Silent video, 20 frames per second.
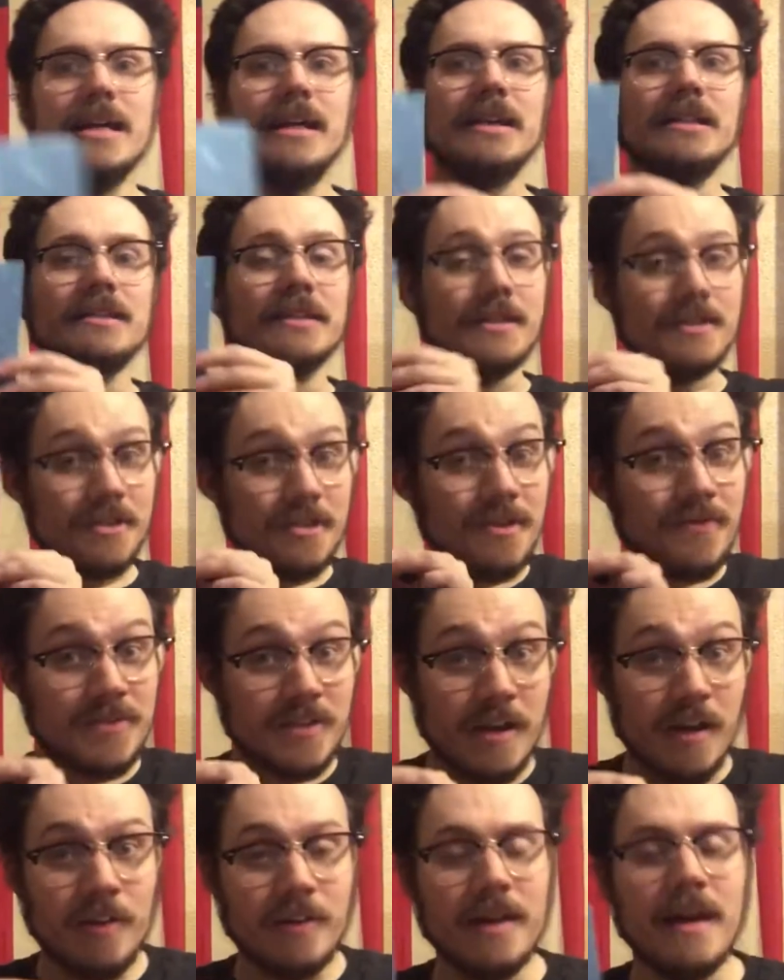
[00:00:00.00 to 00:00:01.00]
Legend of
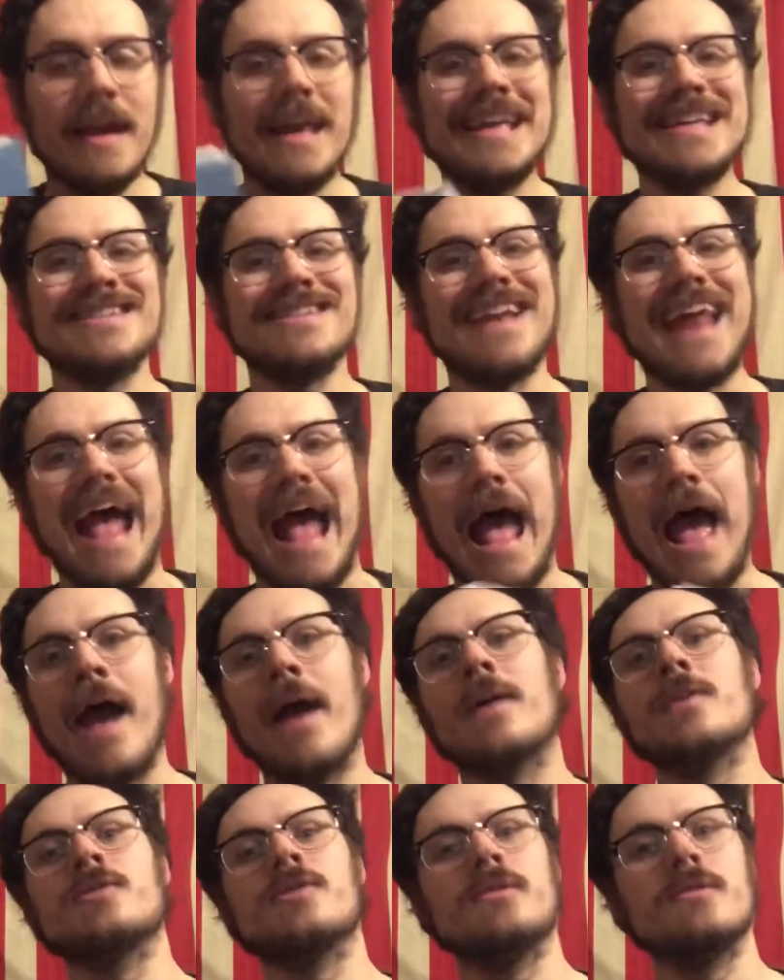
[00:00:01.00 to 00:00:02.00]
Zelda is an
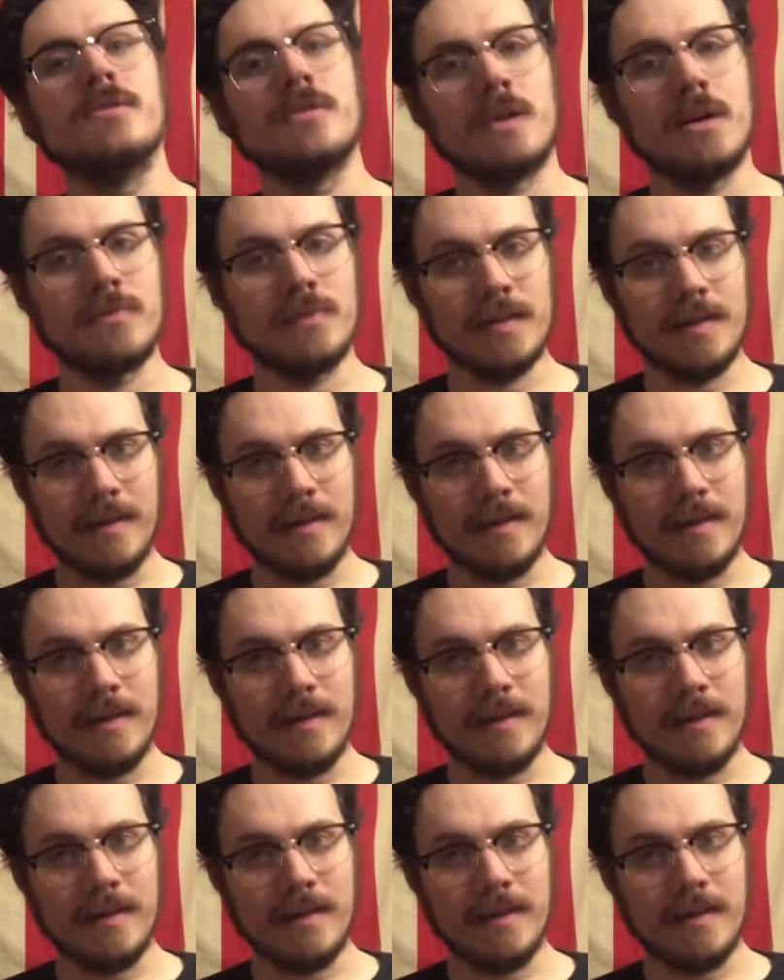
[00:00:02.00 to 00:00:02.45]
action-driven